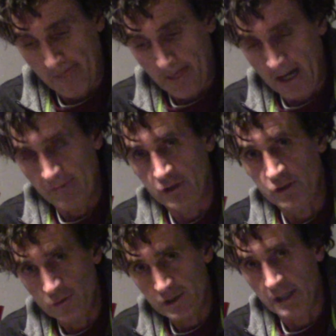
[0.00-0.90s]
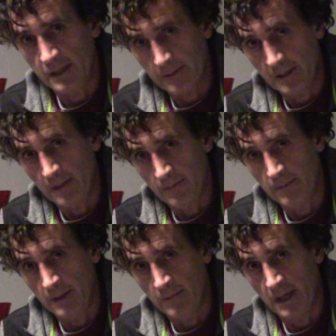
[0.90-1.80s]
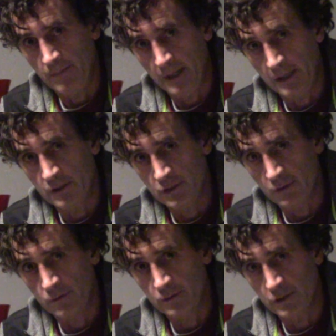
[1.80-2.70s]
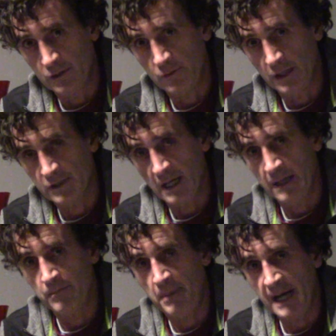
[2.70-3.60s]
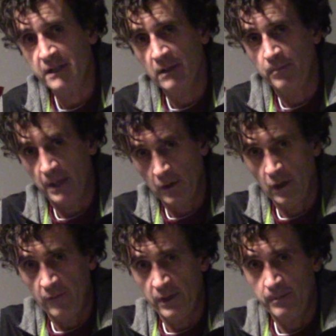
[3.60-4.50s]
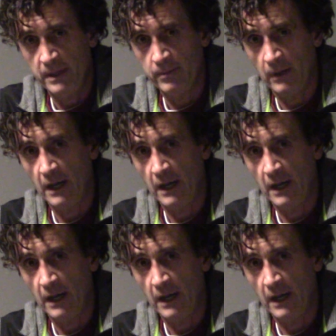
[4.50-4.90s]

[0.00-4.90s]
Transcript: I have a duty, in my opinion, to do this, and backed up by a lot of other people.